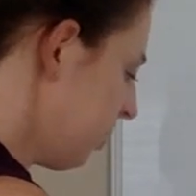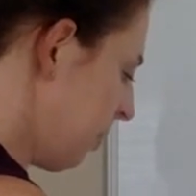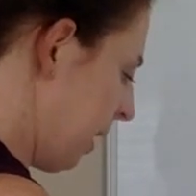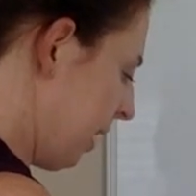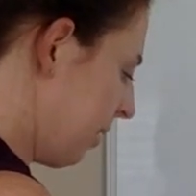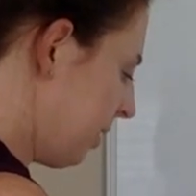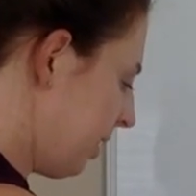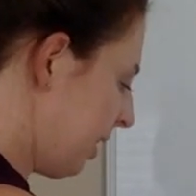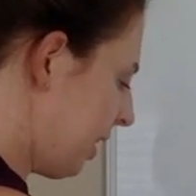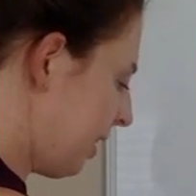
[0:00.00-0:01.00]
in demand
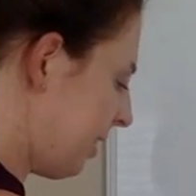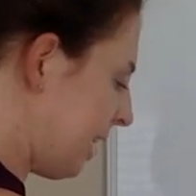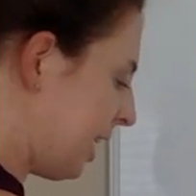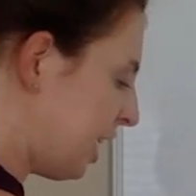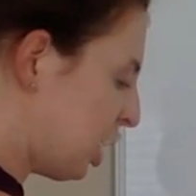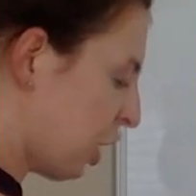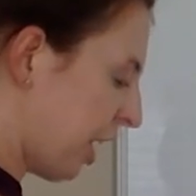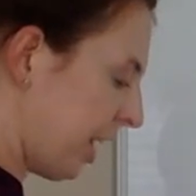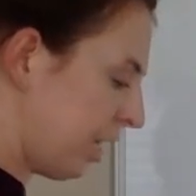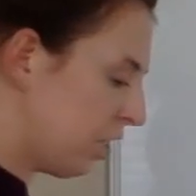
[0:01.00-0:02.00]
is any
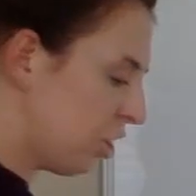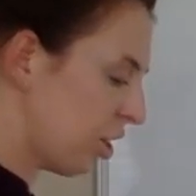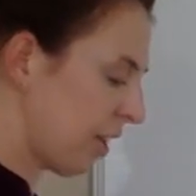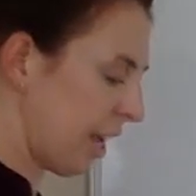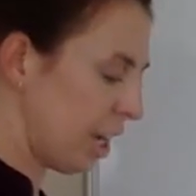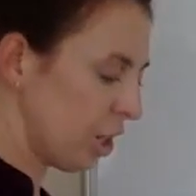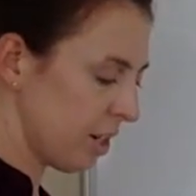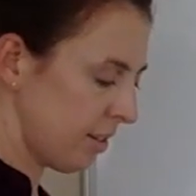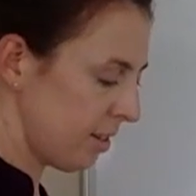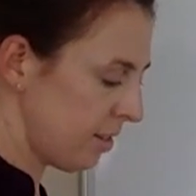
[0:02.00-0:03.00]
change that
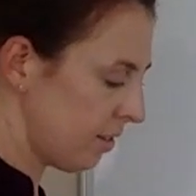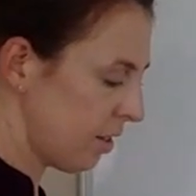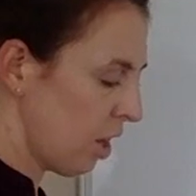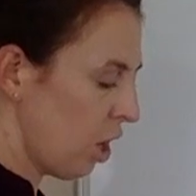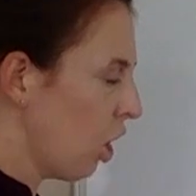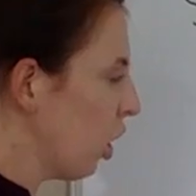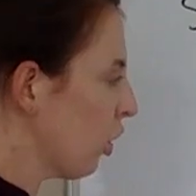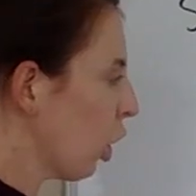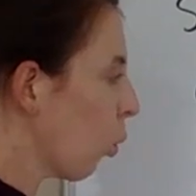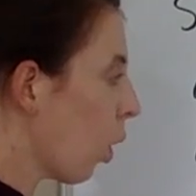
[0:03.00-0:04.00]
increases
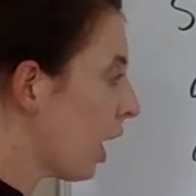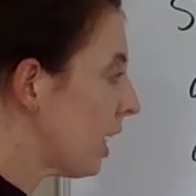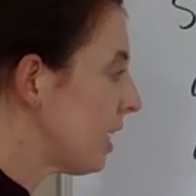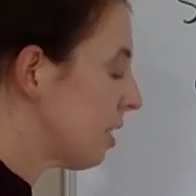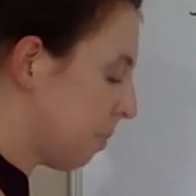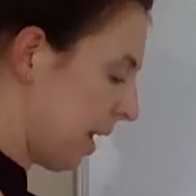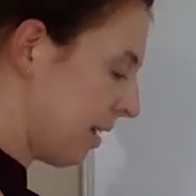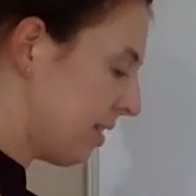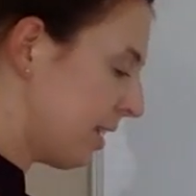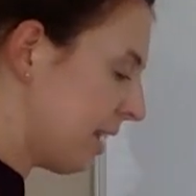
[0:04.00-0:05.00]
the quantity
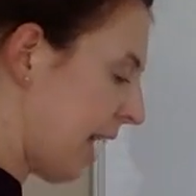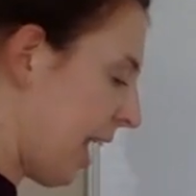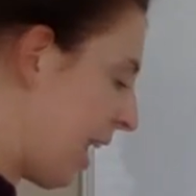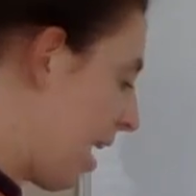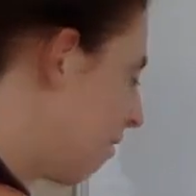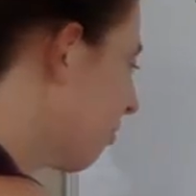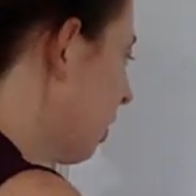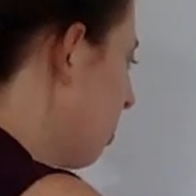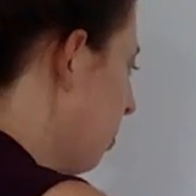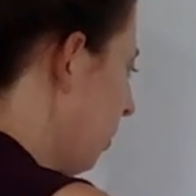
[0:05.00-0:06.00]
demanded at every